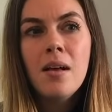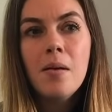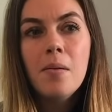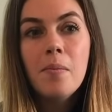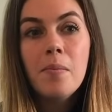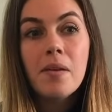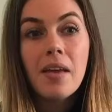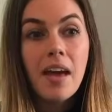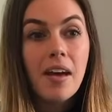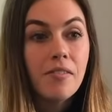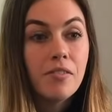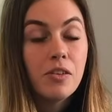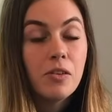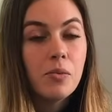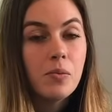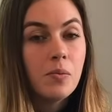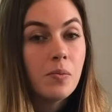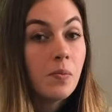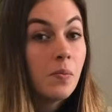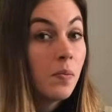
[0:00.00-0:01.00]
But yeah, if
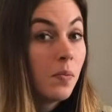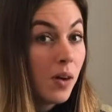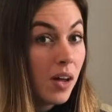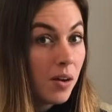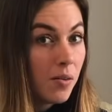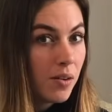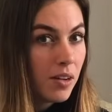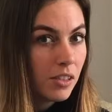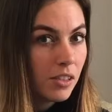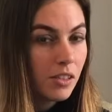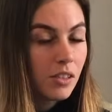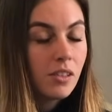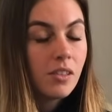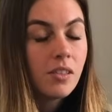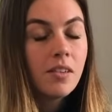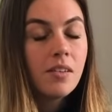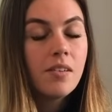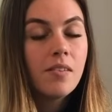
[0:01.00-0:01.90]
you want to watch